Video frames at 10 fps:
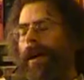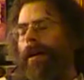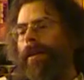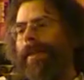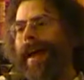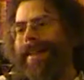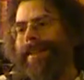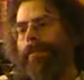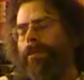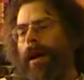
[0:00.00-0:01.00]
Now, that's
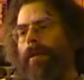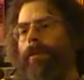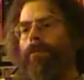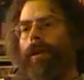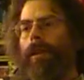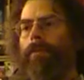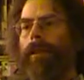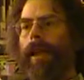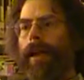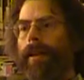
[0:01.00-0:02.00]
the problem with
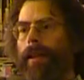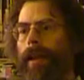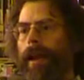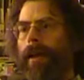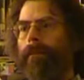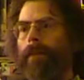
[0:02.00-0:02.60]
them late in the game.